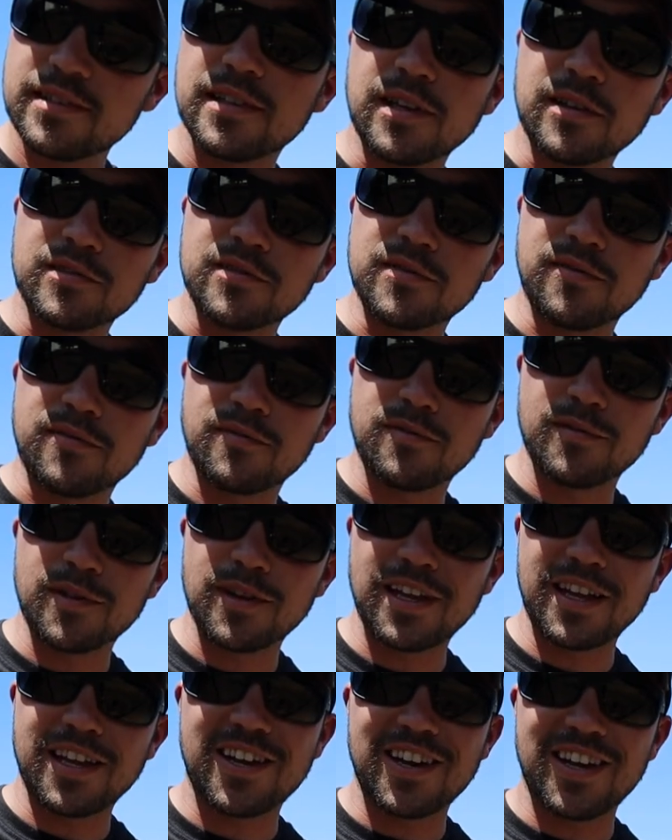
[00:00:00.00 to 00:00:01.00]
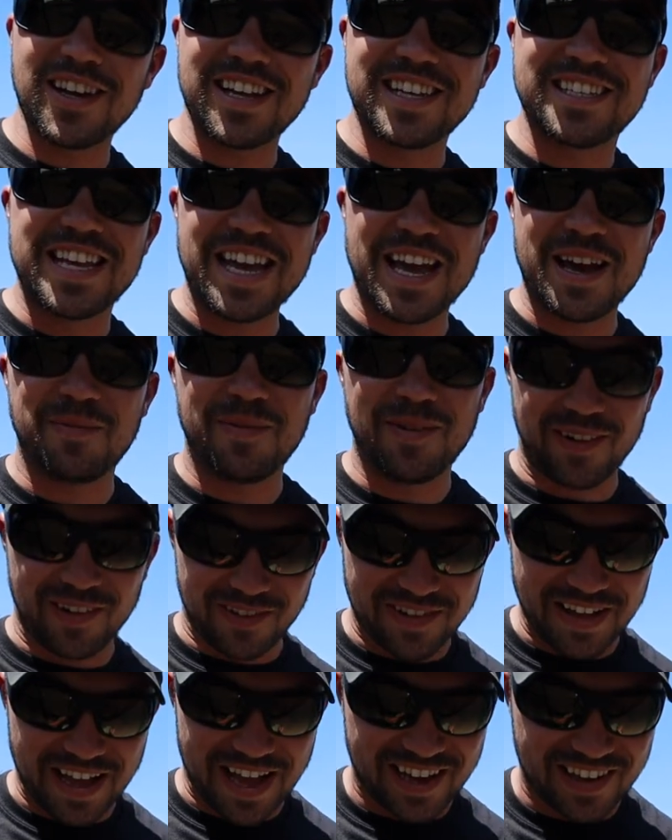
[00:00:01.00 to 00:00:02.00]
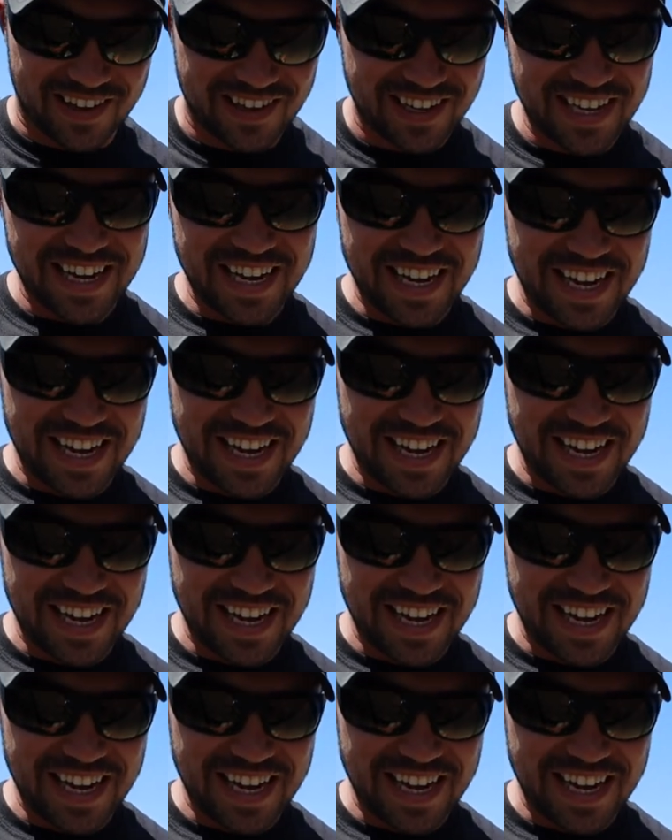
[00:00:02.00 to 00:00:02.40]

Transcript: That was a really good example of how